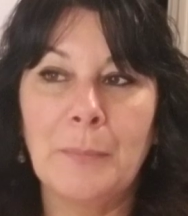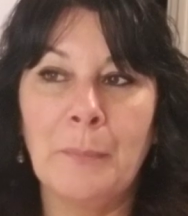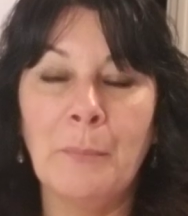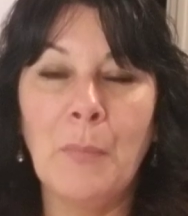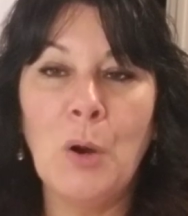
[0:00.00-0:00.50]

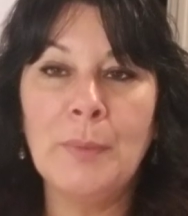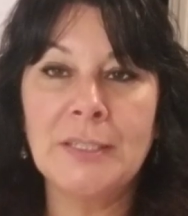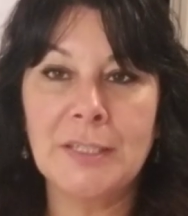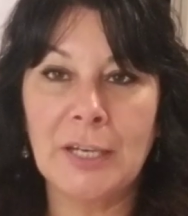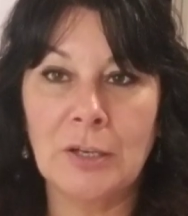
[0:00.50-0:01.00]

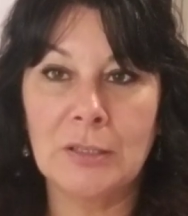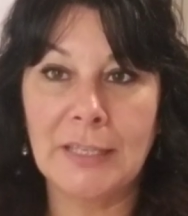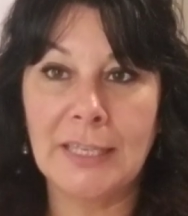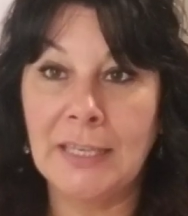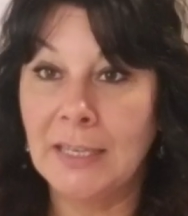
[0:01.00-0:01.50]

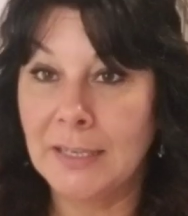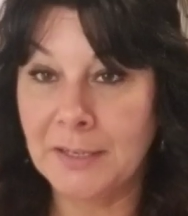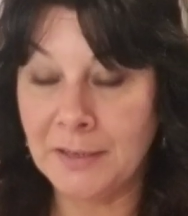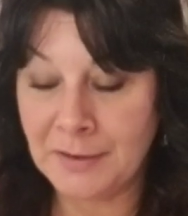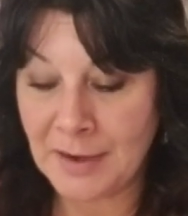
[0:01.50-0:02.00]
momentarily
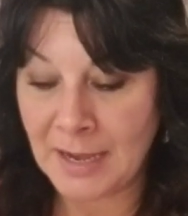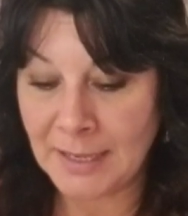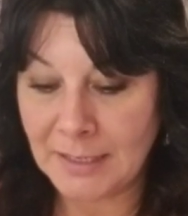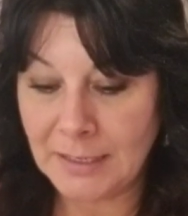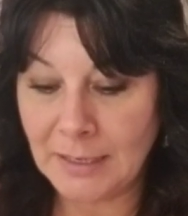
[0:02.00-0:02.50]
not